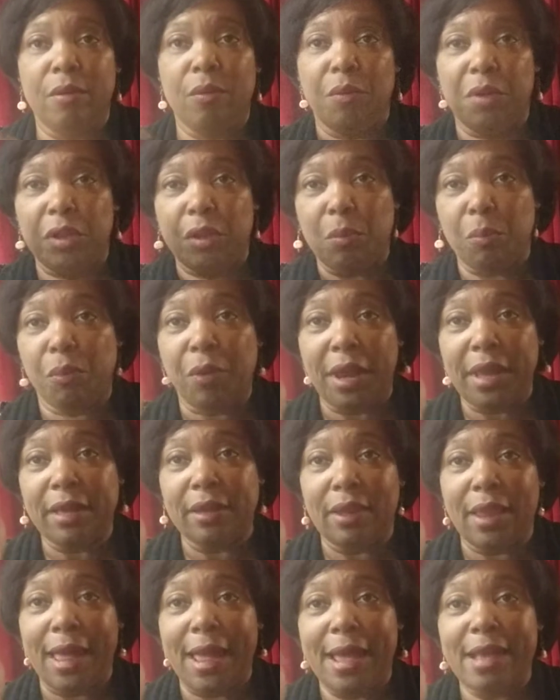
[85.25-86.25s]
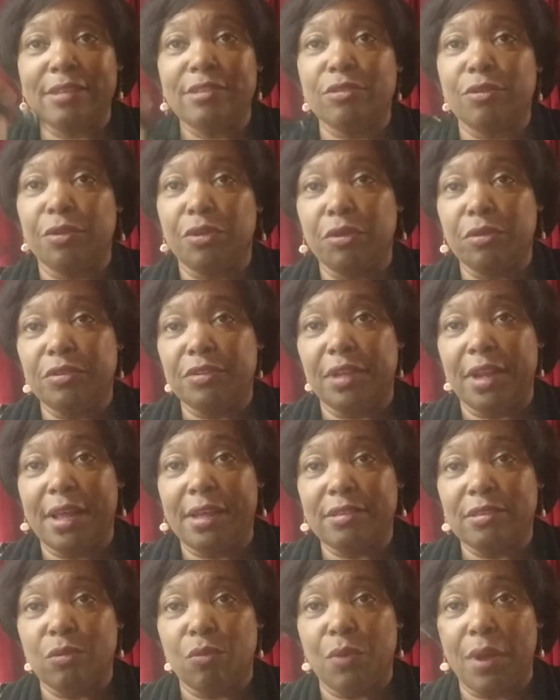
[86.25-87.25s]
where you can break glass or use it
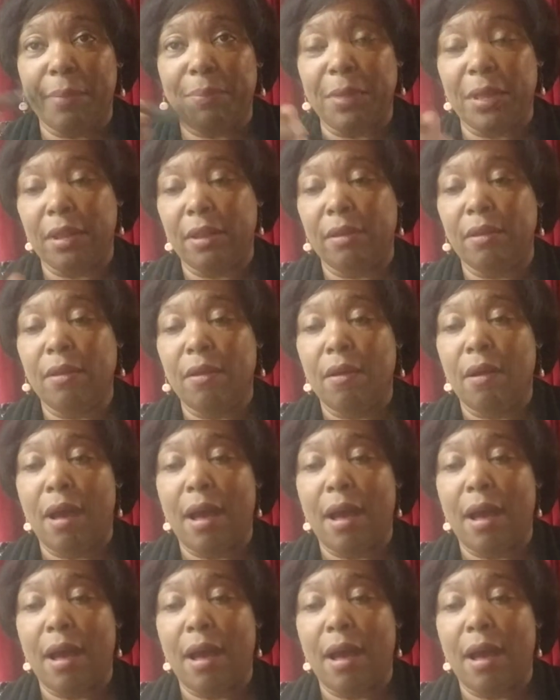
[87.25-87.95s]
as a weapon.